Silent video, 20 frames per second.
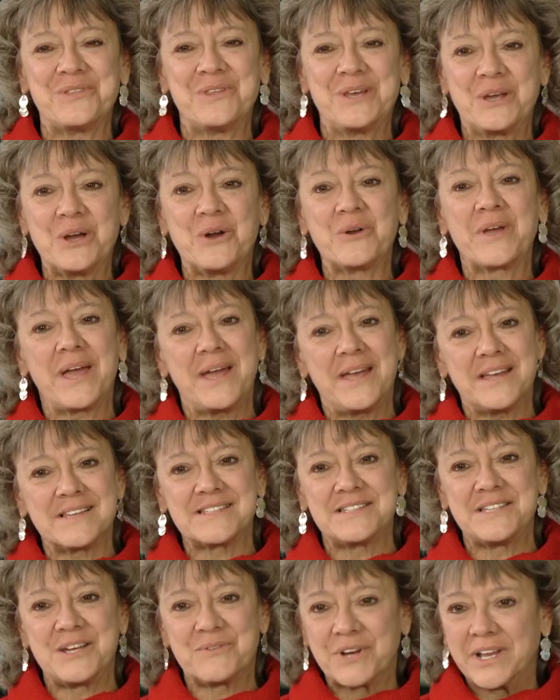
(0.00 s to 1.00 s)
think, okay,
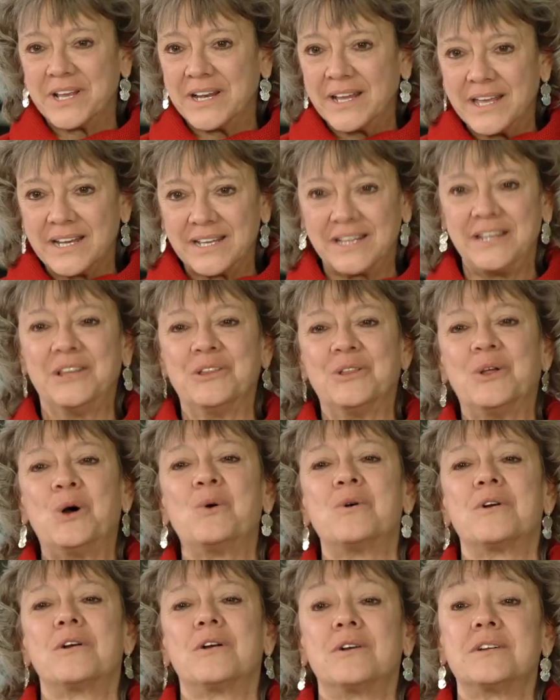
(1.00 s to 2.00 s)
it's never going to get any
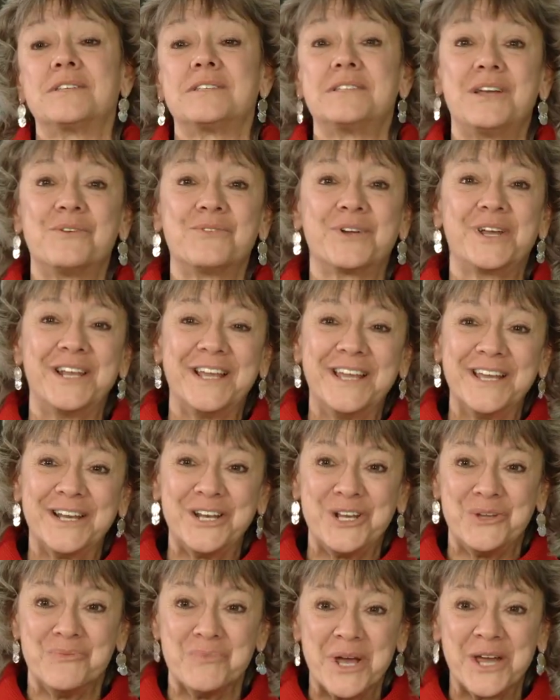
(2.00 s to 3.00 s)
lower, or it's never going to get
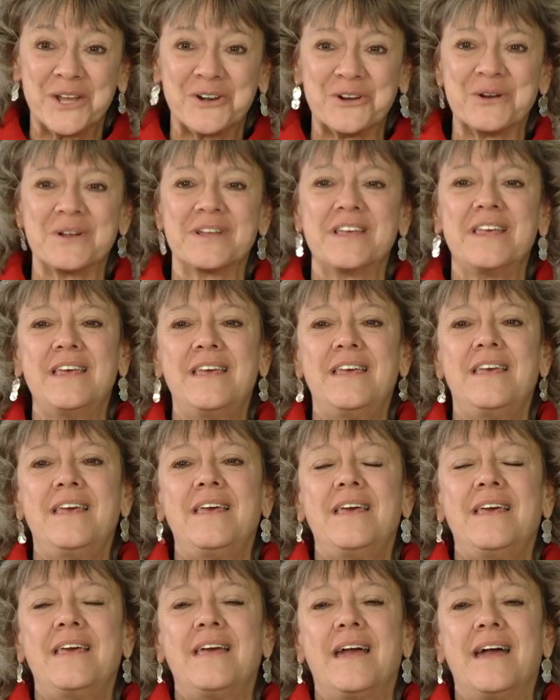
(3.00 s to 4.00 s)
any better.
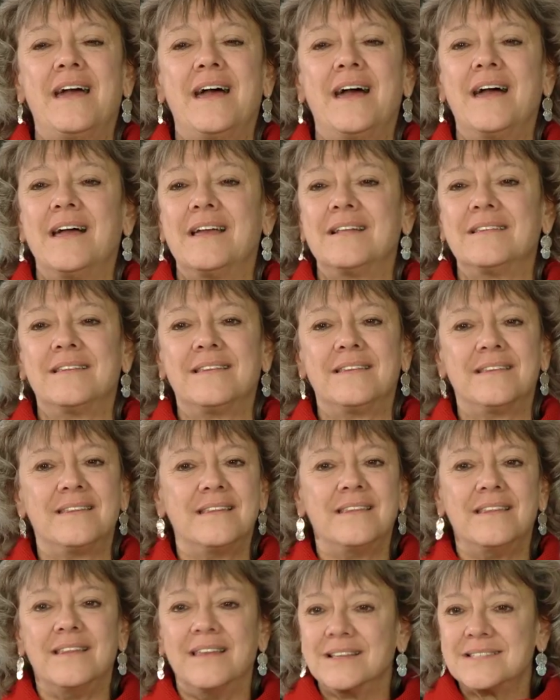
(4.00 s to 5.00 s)
And
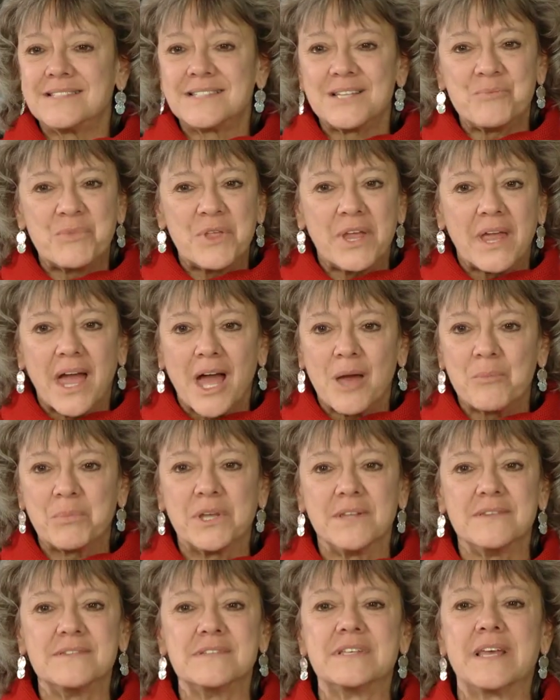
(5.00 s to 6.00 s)
then something
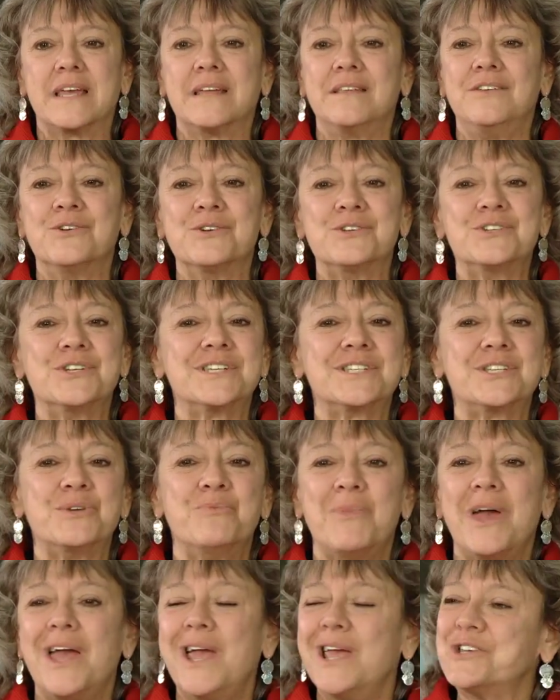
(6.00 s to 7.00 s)
happens and you're just
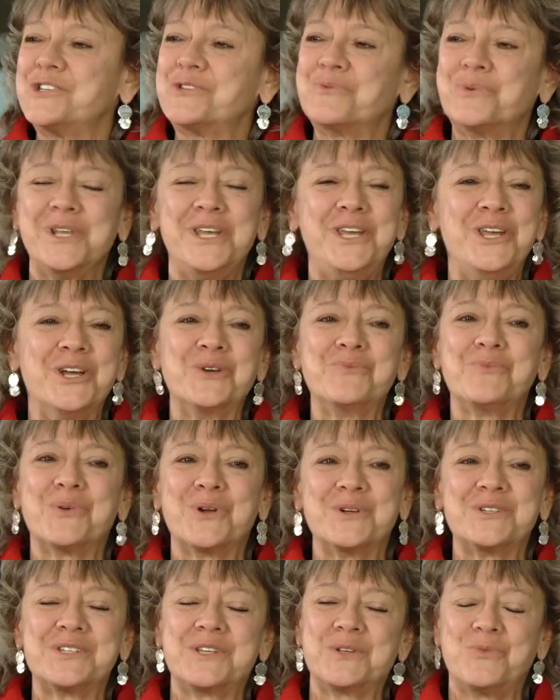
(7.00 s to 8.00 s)
amazed when a young
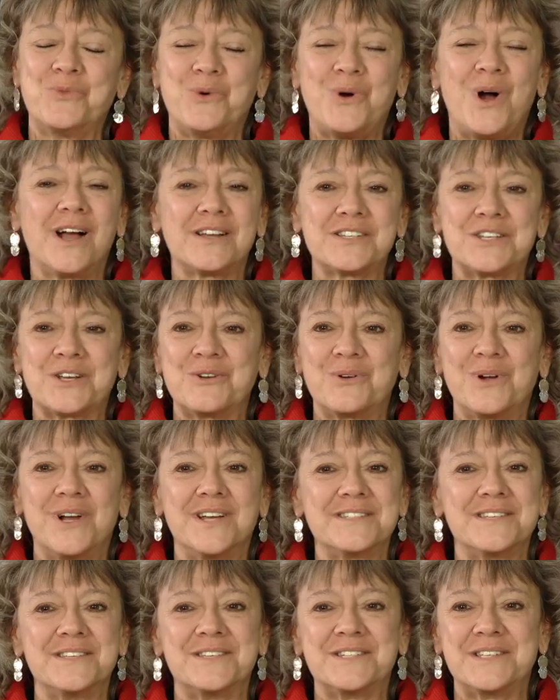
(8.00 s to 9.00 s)
person walks
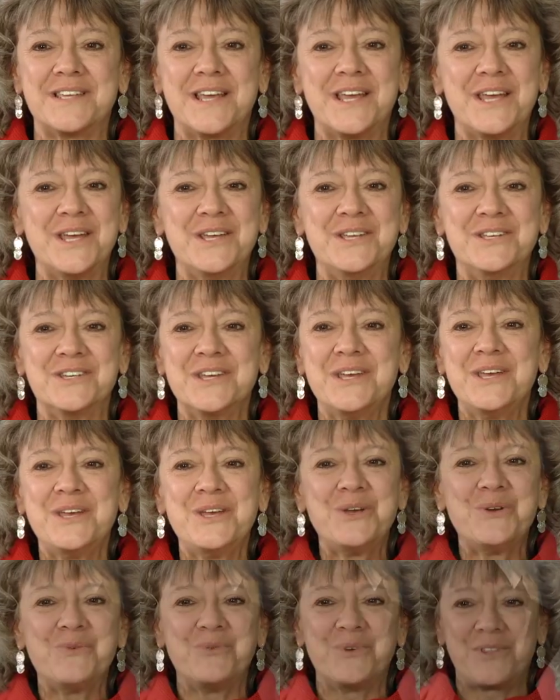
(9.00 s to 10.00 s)
across the stage
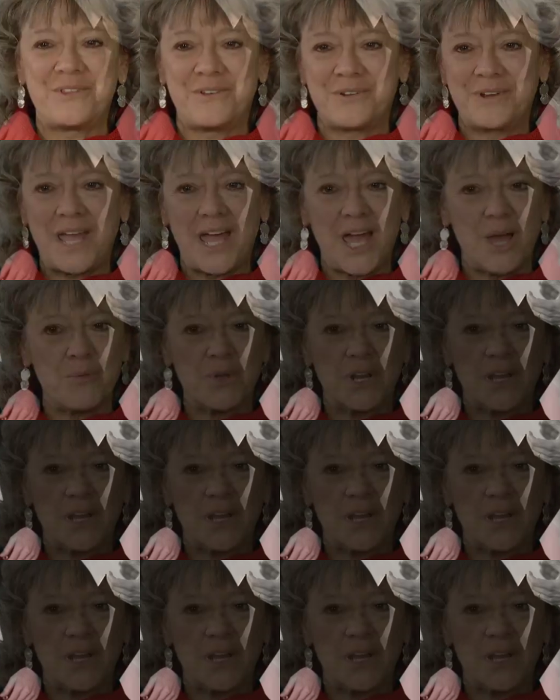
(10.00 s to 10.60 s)
with their cap